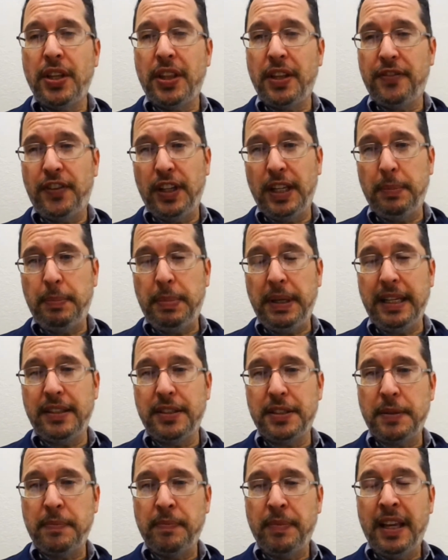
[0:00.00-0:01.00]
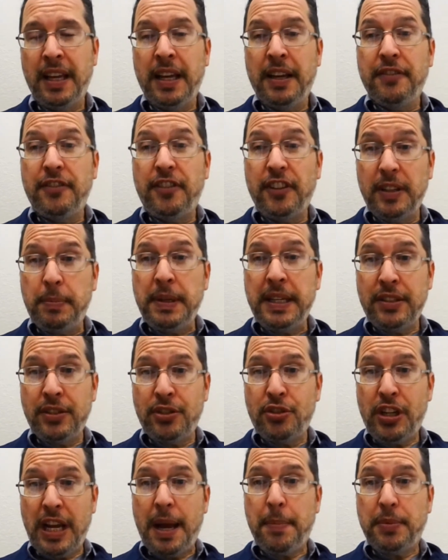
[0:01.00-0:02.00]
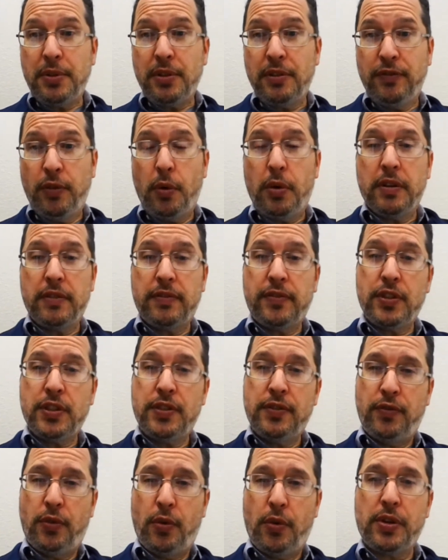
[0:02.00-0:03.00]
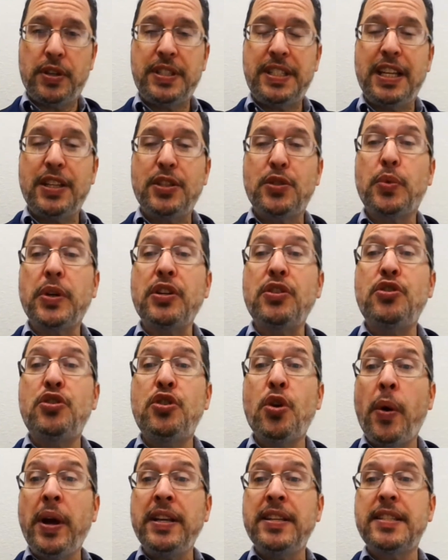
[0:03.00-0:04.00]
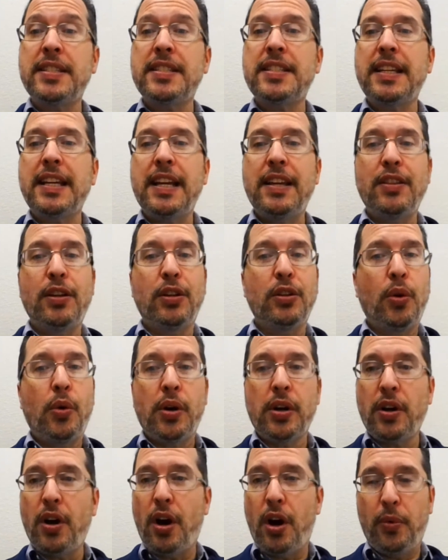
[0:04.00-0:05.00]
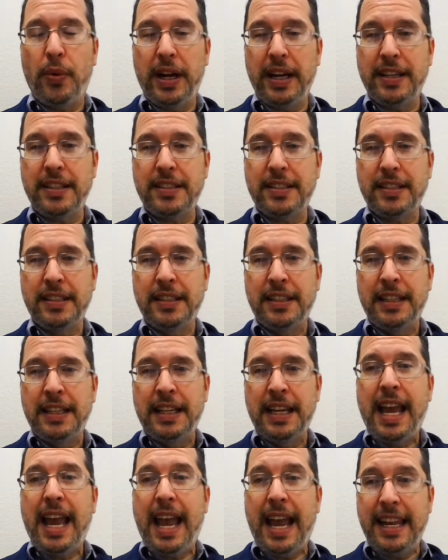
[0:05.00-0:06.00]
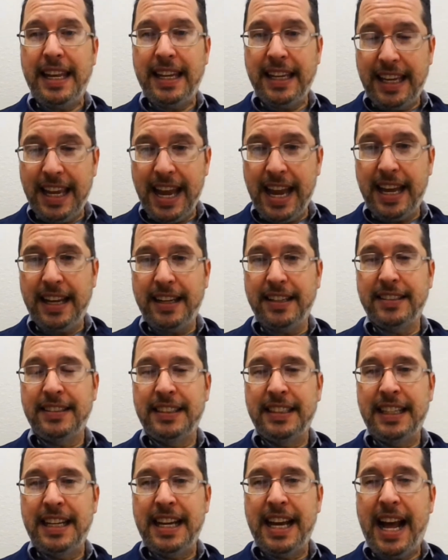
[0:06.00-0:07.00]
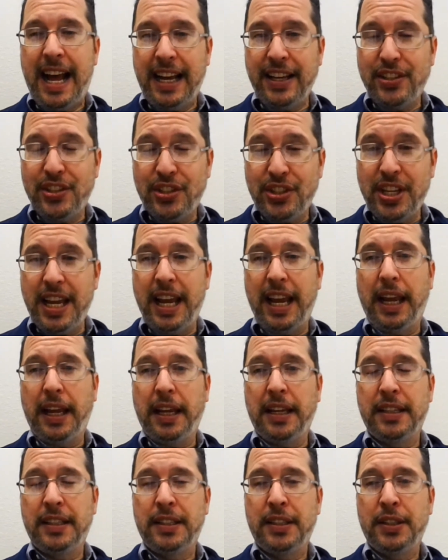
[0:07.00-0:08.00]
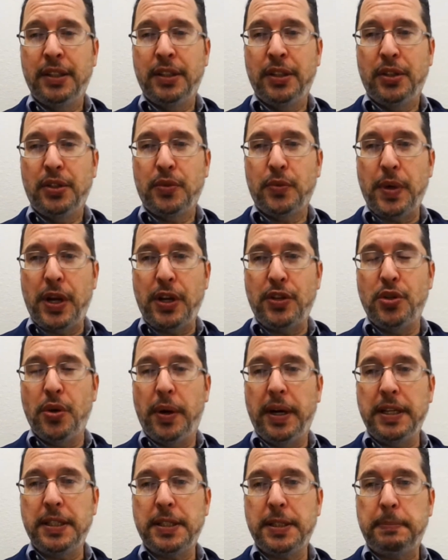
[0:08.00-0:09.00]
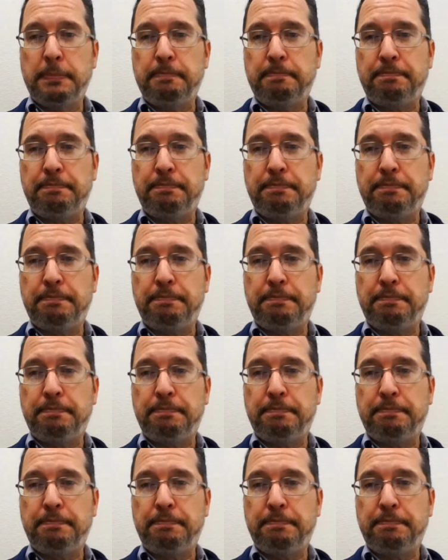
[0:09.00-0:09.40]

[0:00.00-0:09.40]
to the Philippians. Philippians chapter 4 verse 4 says, "Rejoice Lord always, and again I say, rejoice."